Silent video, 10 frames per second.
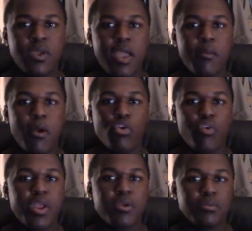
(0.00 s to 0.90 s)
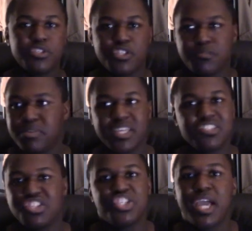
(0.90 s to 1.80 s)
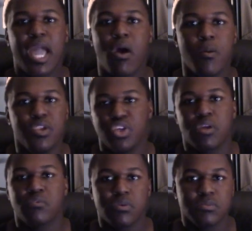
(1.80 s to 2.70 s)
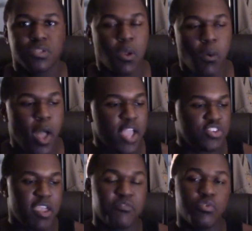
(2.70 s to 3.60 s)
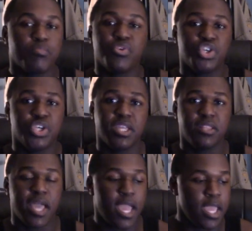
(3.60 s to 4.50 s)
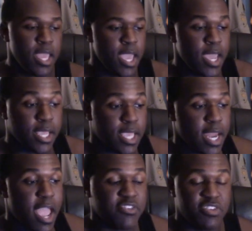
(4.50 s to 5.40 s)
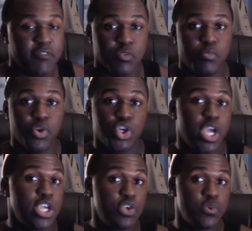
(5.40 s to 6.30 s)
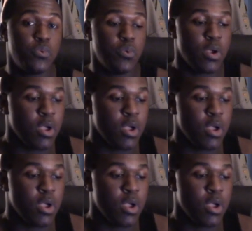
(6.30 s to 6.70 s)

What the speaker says: and a greater just place to check out in general. So I just have to appreciate that. And again, I just have to appreciate you,